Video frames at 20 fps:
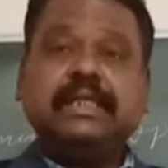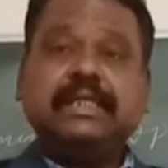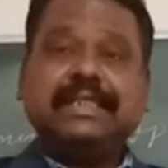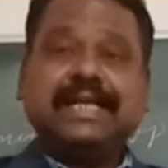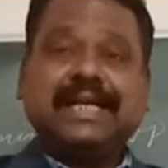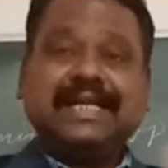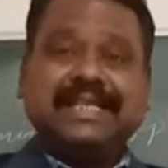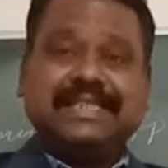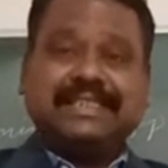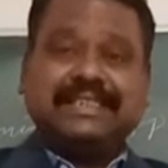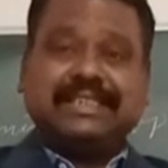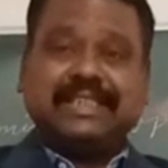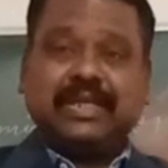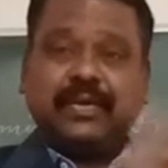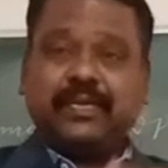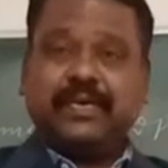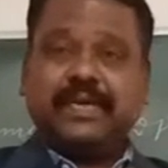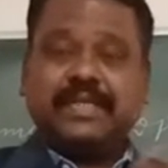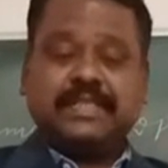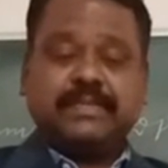the
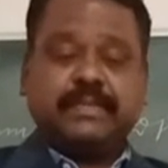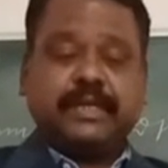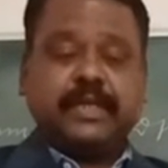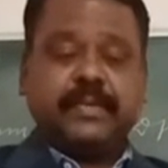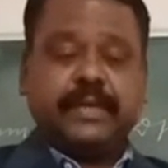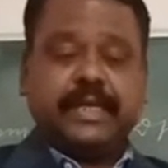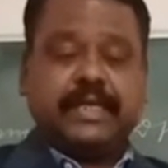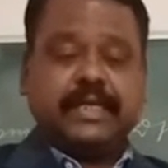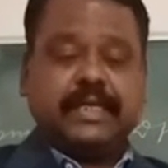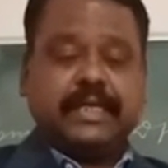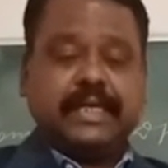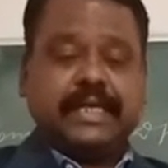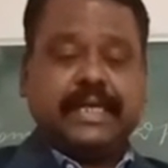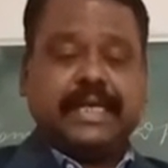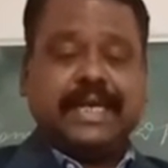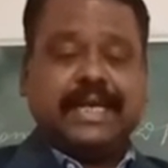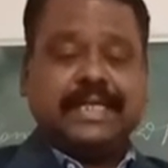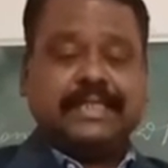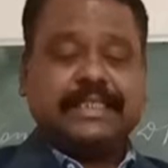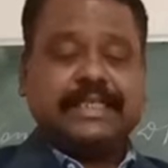distinguish between
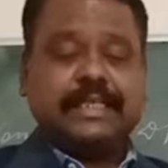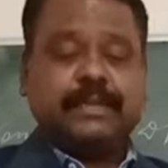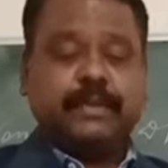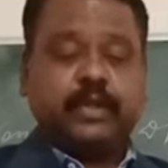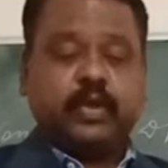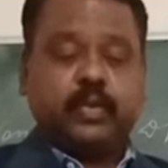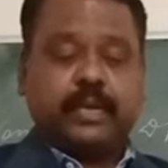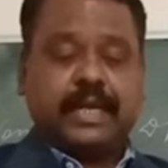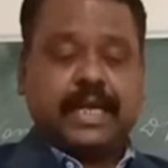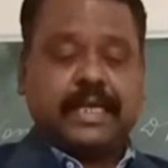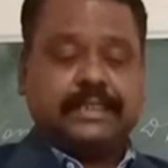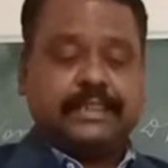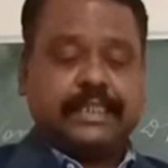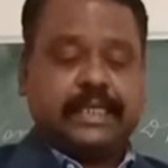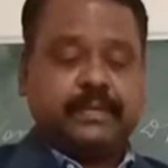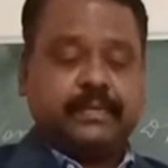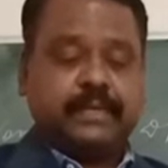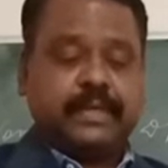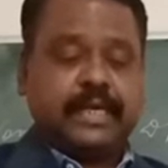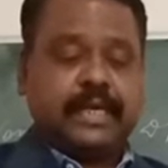real GDP and nominal
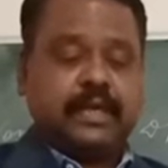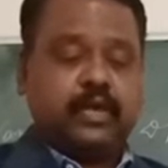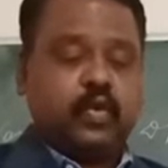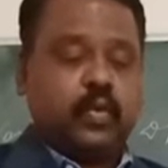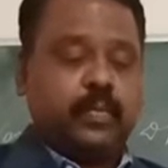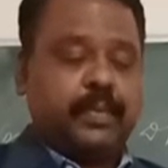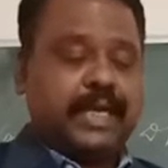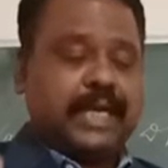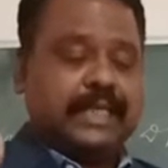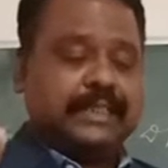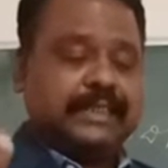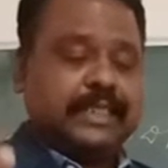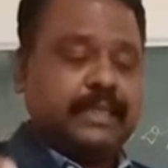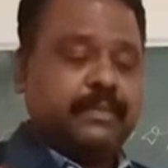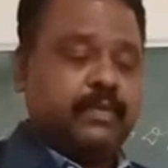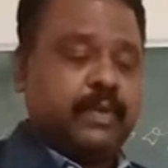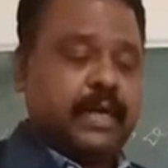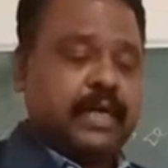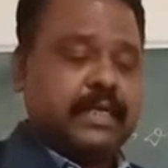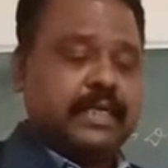GDP, nominal
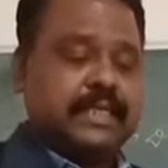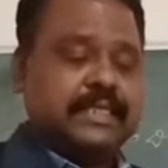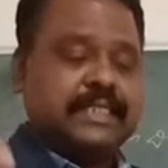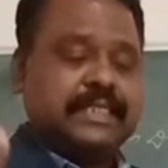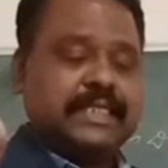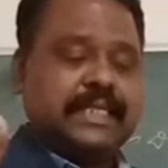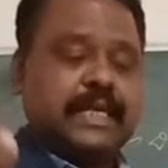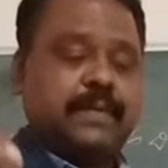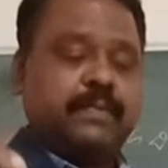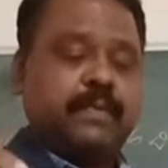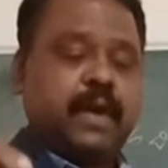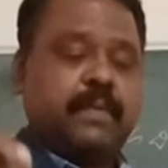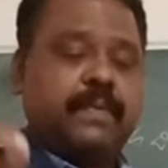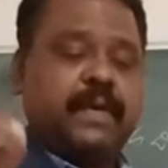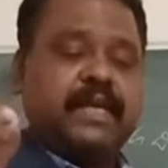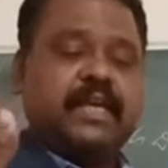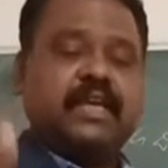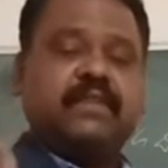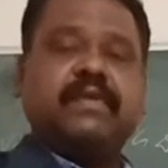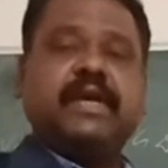GDP what GDP of
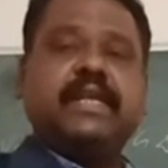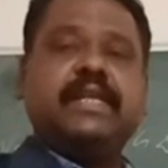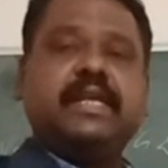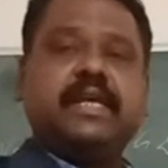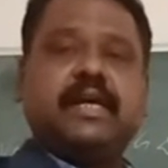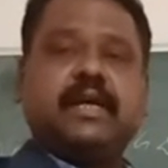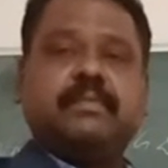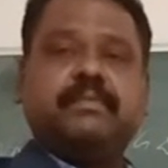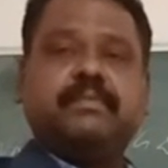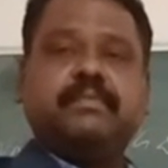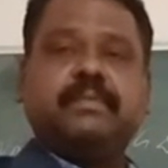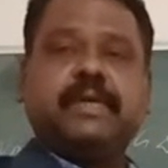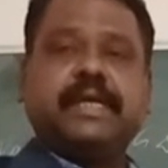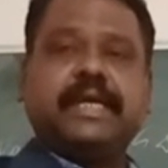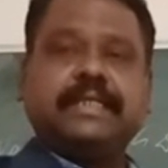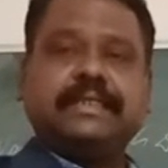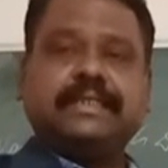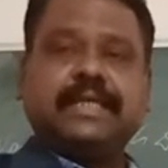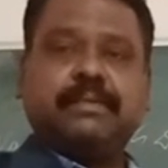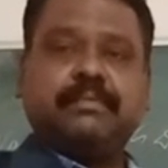a given year, for
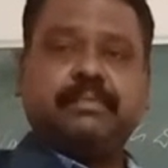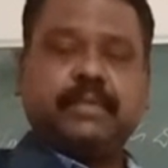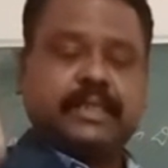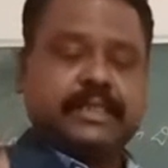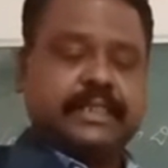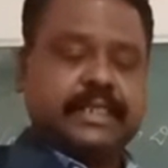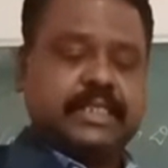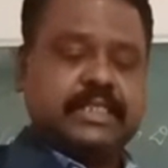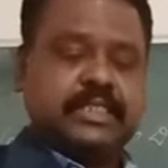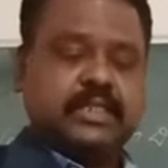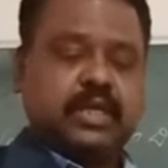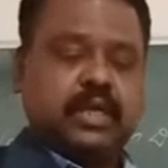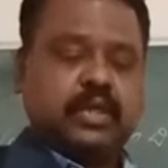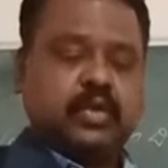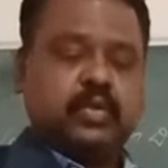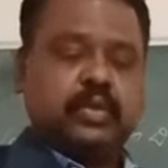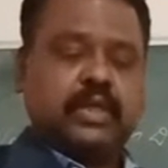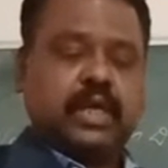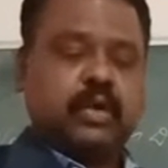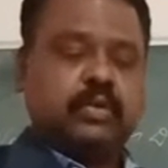example this year
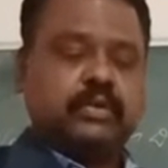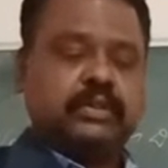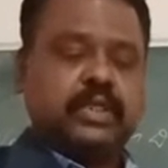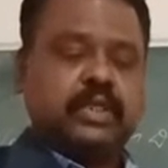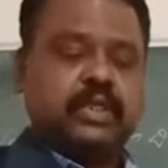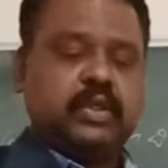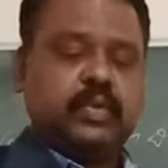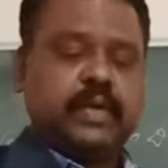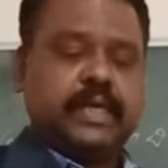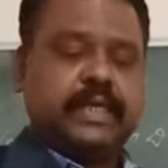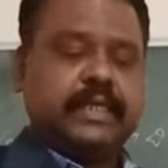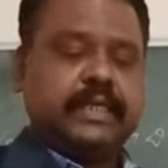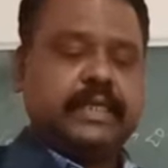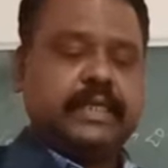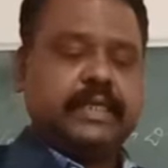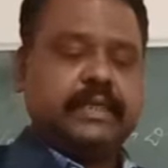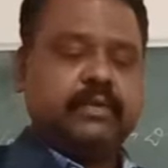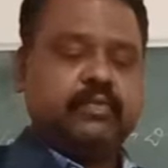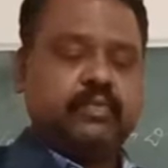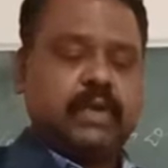
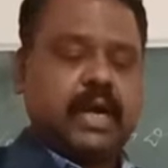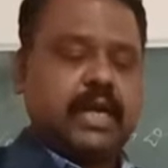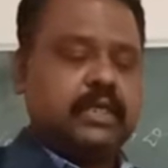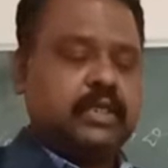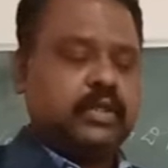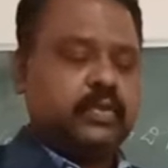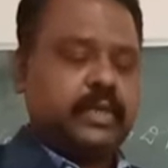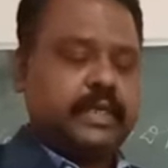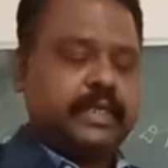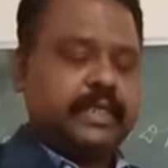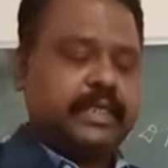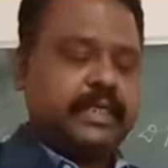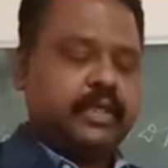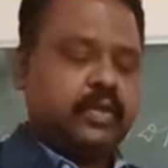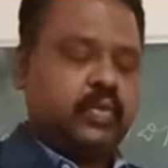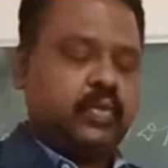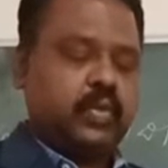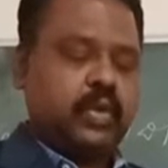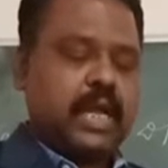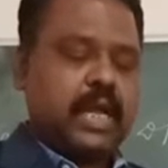
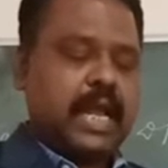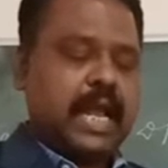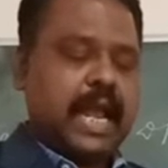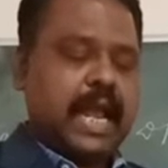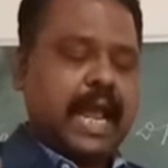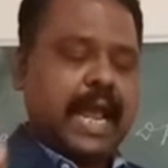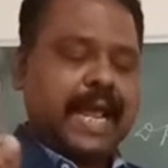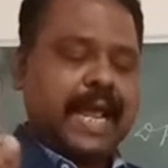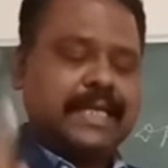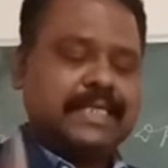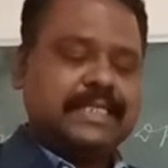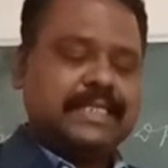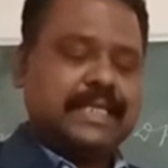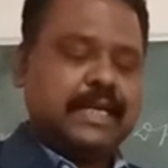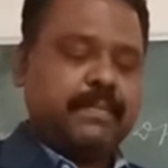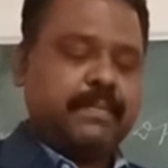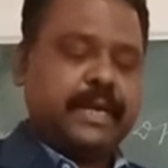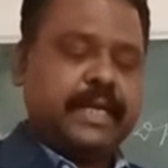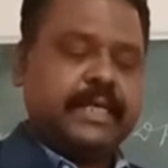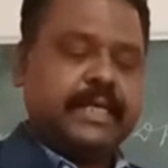2021-22
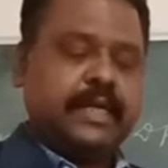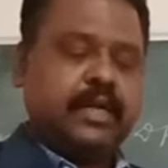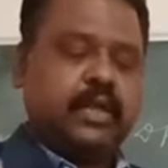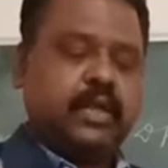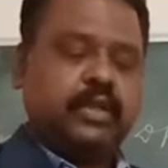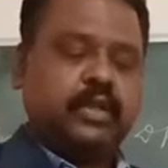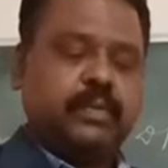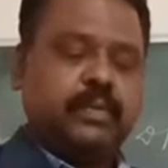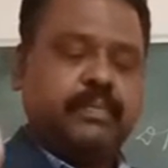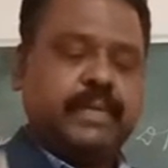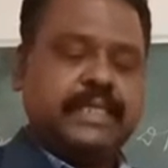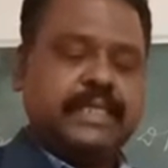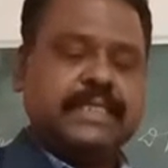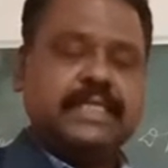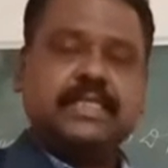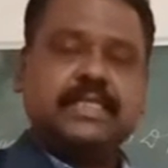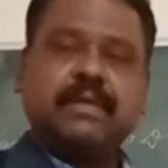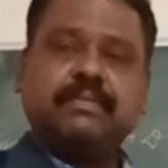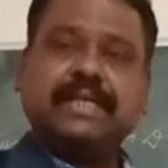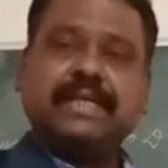estimated on the
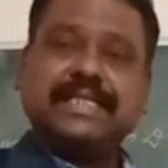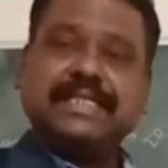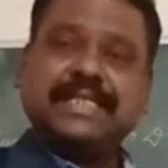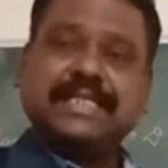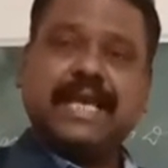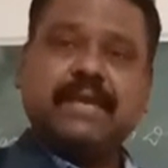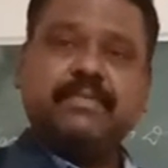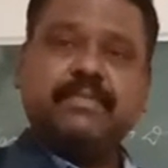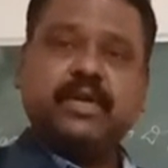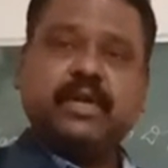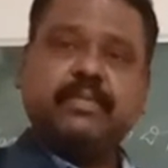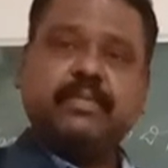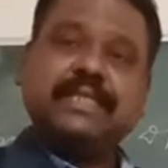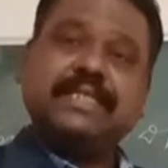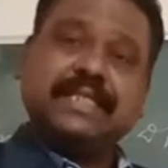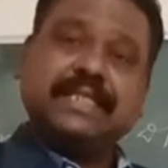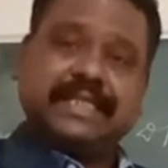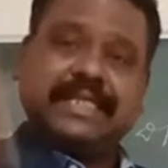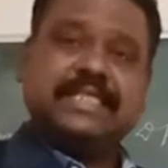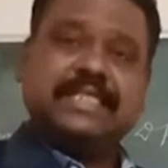basis of the same year, means
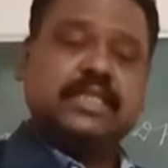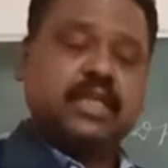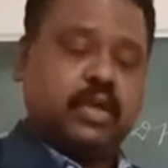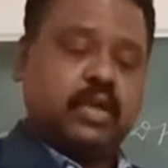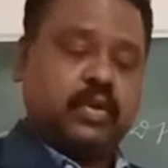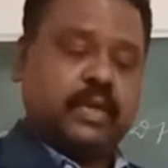this year